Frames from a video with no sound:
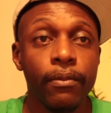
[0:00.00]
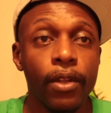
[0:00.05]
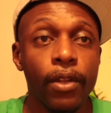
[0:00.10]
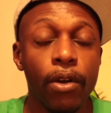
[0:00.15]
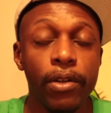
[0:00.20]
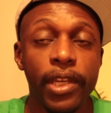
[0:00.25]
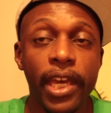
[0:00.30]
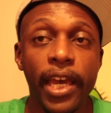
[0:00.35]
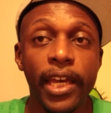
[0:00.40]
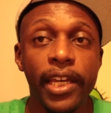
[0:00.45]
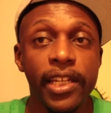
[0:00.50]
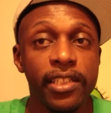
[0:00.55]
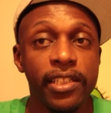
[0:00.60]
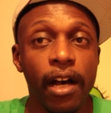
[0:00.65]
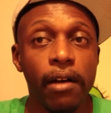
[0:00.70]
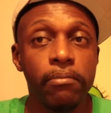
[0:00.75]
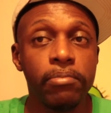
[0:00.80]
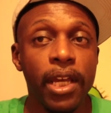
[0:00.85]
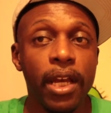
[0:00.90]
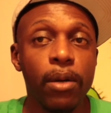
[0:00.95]
Okay, he's
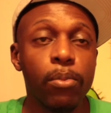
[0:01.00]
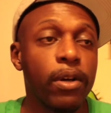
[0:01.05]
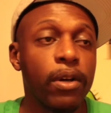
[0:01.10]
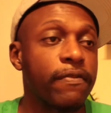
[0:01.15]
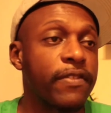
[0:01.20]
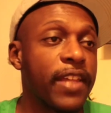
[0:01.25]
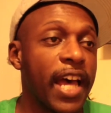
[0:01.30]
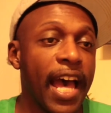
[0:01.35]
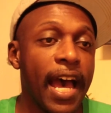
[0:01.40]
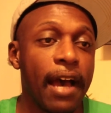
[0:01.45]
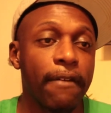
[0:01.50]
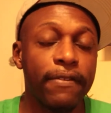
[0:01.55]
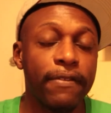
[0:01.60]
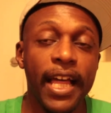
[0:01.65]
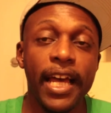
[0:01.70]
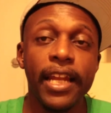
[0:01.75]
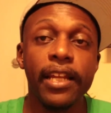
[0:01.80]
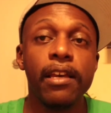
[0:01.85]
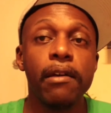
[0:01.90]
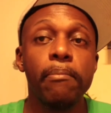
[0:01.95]
up there with the
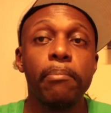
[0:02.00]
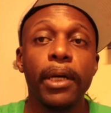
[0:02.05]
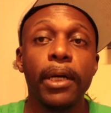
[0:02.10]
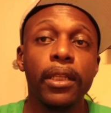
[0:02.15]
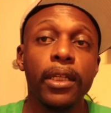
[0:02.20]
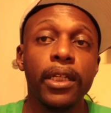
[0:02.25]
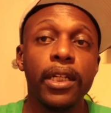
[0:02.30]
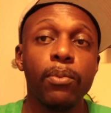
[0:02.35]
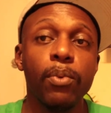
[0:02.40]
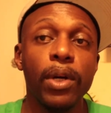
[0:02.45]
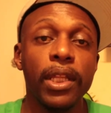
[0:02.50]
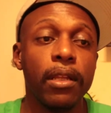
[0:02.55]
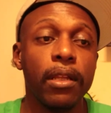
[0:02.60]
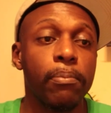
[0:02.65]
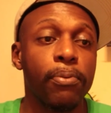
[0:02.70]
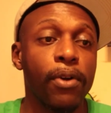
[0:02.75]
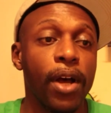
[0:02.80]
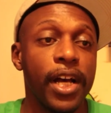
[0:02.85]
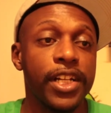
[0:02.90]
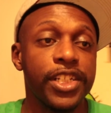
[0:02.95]
athletic ability with
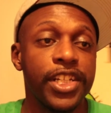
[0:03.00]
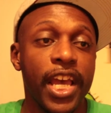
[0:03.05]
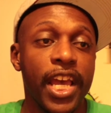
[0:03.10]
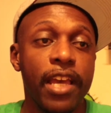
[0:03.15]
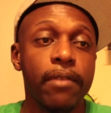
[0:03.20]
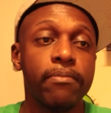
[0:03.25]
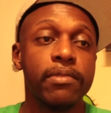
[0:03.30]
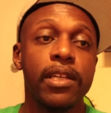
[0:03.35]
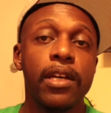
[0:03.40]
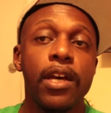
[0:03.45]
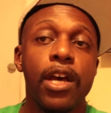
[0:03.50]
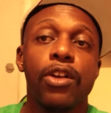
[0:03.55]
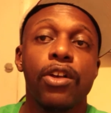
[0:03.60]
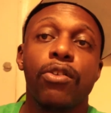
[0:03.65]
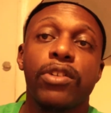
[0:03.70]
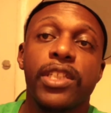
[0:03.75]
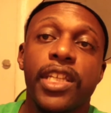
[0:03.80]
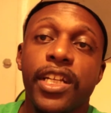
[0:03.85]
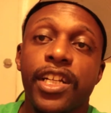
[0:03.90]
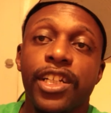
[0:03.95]
LeBron James
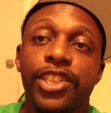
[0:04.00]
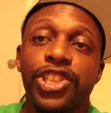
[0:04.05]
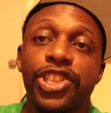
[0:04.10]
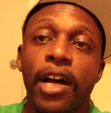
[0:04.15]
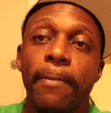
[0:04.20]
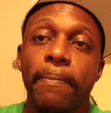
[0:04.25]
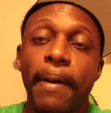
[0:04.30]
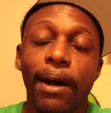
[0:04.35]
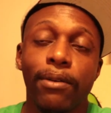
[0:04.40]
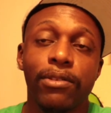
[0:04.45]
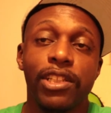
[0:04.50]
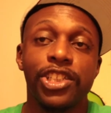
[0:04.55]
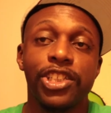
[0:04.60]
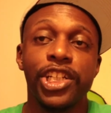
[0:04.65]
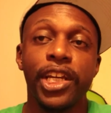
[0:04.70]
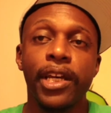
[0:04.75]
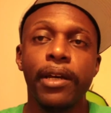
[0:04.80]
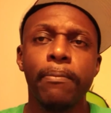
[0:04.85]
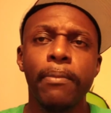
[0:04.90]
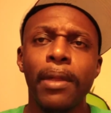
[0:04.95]
because he could jump out the
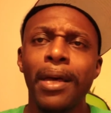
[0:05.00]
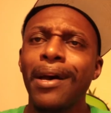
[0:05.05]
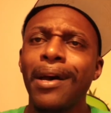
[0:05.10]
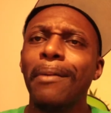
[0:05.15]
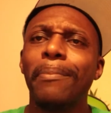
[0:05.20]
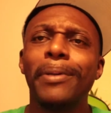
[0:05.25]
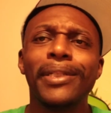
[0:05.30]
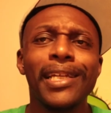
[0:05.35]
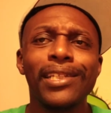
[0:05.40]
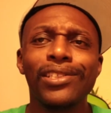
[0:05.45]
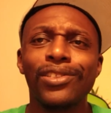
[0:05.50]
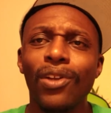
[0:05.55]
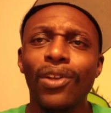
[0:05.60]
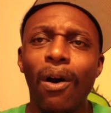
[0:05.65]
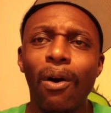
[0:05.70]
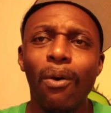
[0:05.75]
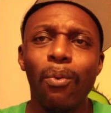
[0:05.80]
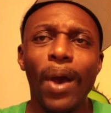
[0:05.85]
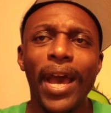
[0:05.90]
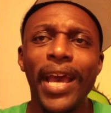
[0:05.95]
gym. But there's
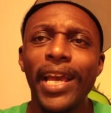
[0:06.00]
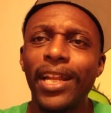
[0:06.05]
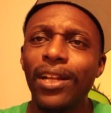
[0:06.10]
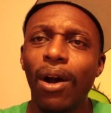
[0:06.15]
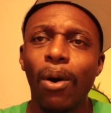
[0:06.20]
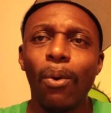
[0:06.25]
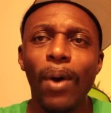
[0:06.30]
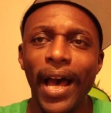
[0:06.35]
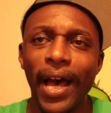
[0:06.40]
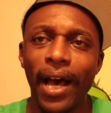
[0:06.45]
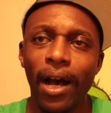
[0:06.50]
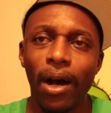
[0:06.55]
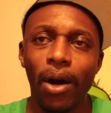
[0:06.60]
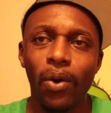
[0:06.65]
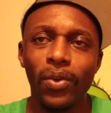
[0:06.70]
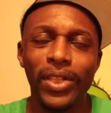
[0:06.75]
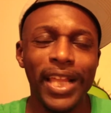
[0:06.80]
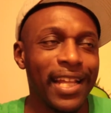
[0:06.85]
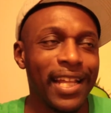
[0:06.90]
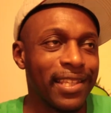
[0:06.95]
no way, no
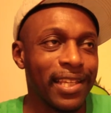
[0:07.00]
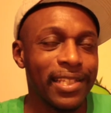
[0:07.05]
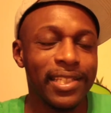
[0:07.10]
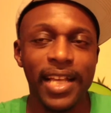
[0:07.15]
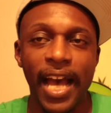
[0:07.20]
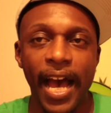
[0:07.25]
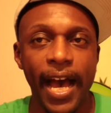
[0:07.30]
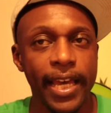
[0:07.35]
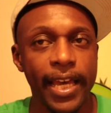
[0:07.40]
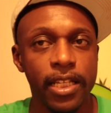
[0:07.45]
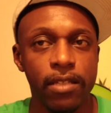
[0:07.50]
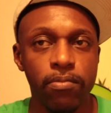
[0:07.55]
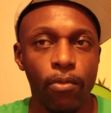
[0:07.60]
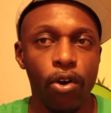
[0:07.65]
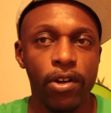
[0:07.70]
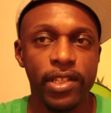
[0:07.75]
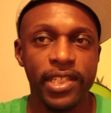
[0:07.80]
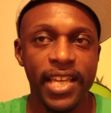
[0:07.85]
how, that this guy is more